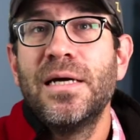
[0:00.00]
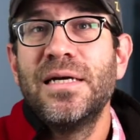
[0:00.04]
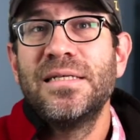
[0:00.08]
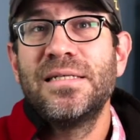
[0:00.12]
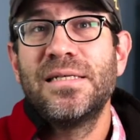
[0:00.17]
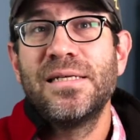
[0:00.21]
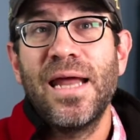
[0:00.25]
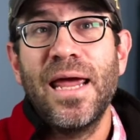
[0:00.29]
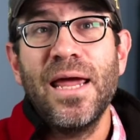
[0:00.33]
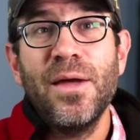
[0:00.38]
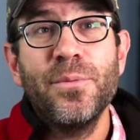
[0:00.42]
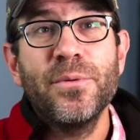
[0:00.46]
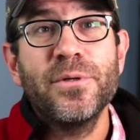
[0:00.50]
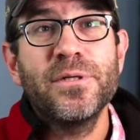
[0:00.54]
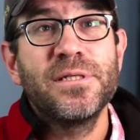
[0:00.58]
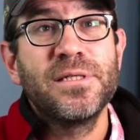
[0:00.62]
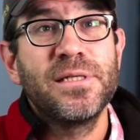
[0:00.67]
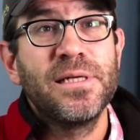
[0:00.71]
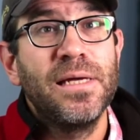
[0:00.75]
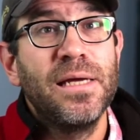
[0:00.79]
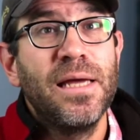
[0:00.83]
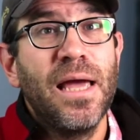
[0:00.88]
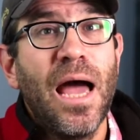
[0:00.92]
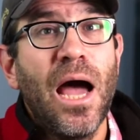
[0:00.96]
Today we'll
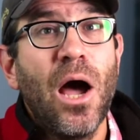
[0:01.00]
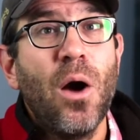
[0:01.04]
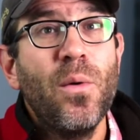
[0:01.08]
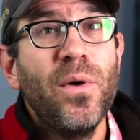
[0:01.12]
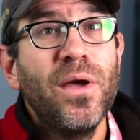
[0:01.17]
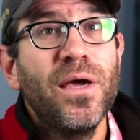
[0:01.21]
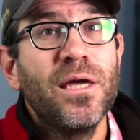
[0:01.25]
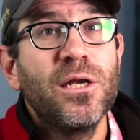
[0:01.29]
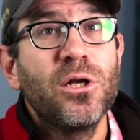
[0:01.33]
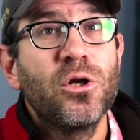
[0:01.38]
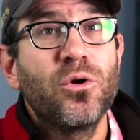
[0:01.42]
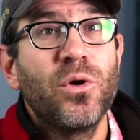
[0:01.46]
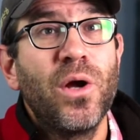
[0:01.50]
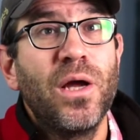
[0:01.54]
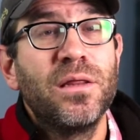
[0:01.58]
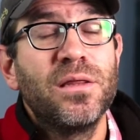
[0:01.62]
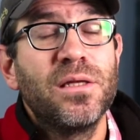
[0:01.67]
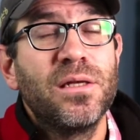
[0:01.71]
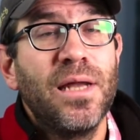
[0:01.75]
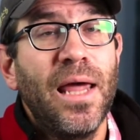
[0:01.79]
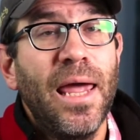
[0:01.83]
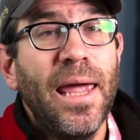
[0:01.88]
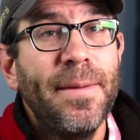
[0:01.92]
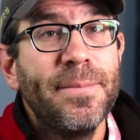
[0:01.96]
see how we can create
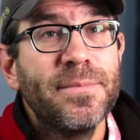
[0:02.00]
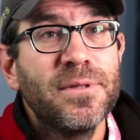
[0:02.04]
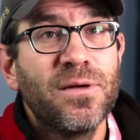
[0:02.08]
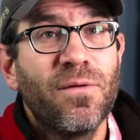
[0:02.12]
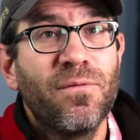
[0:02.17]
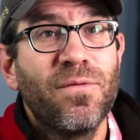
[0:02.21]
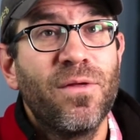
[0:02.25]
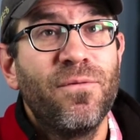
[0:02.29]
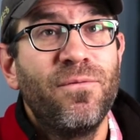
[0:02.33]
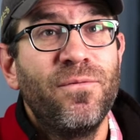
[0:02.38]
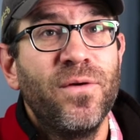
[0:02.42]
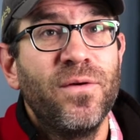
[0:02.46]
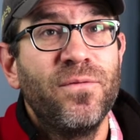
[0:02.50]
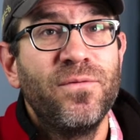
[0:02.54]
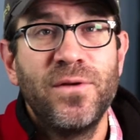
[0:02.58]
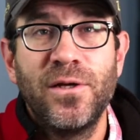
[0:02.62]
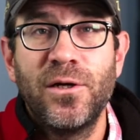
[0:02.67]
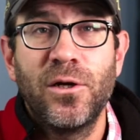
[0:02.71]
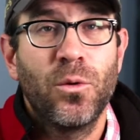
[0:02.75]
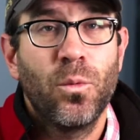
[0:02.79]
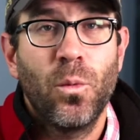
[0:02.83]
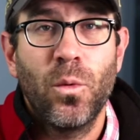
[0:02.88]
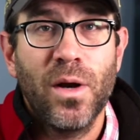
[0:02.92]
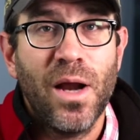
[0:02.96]
the names of the
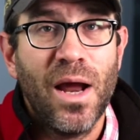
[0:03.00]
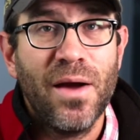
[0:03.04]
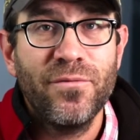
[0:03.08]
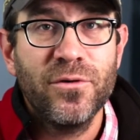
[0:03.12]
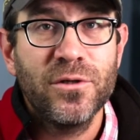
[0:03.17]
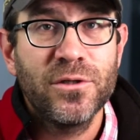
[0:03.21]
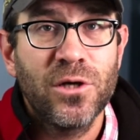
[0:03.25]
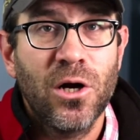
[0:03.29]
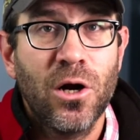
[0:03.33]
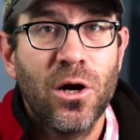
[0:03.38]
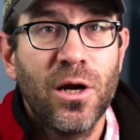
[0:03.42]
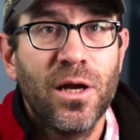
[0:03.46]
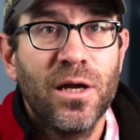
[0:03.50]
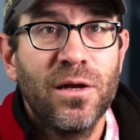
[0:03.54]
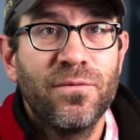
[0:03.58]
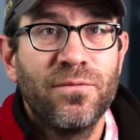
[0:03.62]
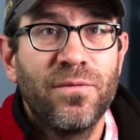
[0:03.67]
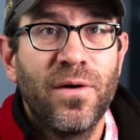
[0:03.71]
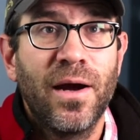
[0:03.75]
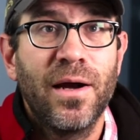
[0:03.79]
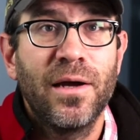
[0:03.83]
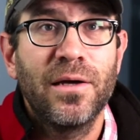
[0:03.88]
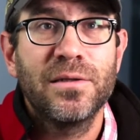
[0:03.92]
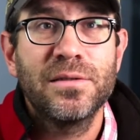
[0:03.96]
50 or whatever target
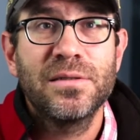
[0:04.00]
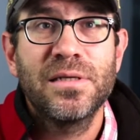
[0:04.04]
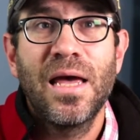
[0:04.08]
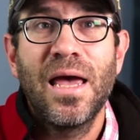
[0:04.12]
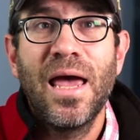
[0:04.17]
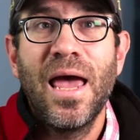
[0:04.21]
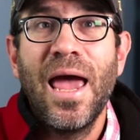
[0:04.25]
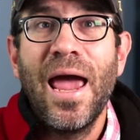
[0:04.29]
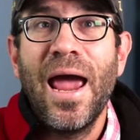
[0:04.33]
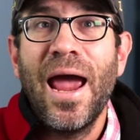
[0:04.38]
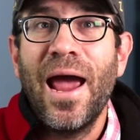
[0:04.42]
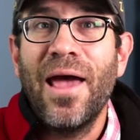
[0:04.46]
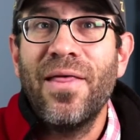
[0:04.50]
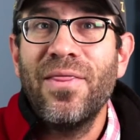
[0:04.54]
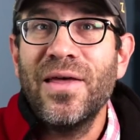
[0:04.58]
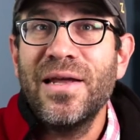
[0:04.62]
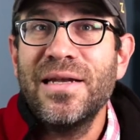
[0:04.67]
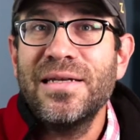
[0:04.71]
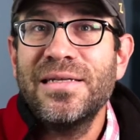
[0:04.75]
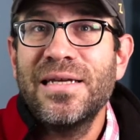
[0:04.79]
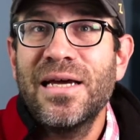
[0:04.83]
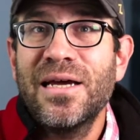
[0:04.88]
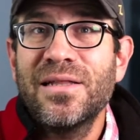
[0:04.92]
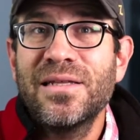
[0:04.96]
files and
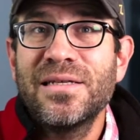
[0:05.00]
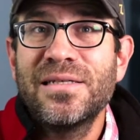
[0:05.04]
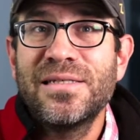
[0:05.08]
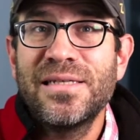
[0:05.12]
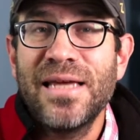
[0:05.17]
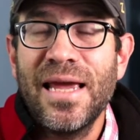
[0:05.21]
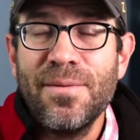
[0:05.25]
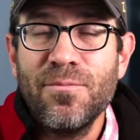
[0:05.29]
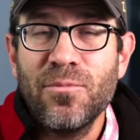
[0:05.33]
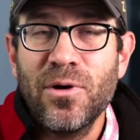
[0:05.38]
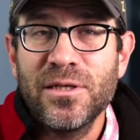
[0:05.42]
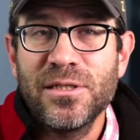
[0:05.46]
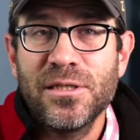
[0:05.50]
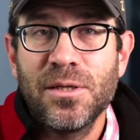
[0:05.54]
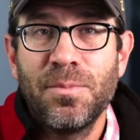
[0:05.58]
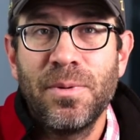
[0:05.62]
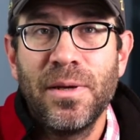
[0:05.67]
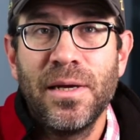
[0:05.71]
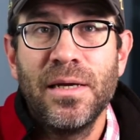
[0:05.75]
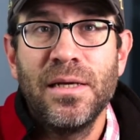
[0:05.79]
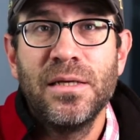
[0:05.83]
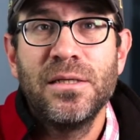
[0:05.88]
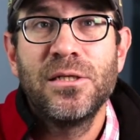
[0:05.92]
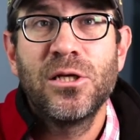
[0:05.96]
then tell the same
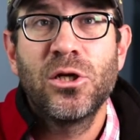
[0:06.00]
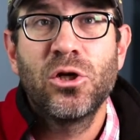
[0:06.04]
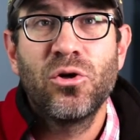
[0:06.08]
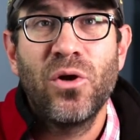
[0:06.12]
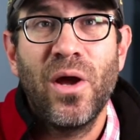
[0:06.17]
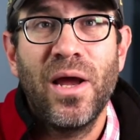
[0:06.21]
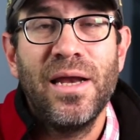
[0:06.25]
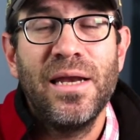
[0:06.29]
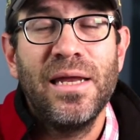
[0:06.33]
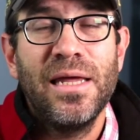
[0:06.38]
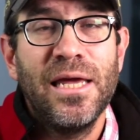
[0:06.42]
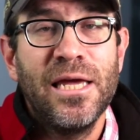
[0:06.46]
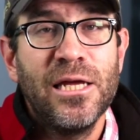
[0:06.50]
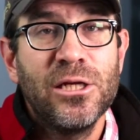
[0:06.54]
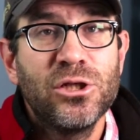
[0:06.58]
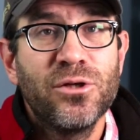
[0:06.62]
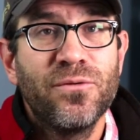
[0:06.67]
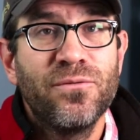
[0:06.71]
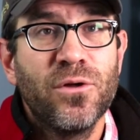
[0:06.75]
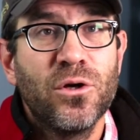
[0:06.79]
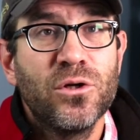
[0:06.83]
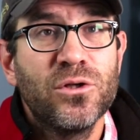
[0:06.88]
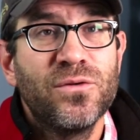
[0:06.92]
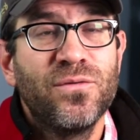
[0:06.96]
recipe to create each
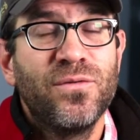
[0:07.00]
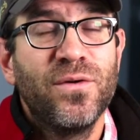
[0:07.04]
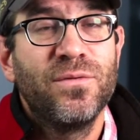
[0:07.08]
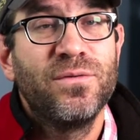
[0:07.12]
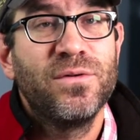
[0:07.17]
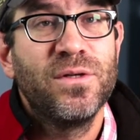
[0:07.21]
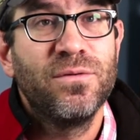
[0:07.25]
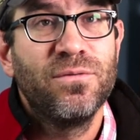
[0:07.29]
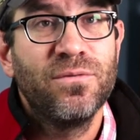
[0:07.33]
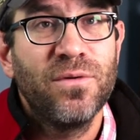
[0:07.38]
of those 50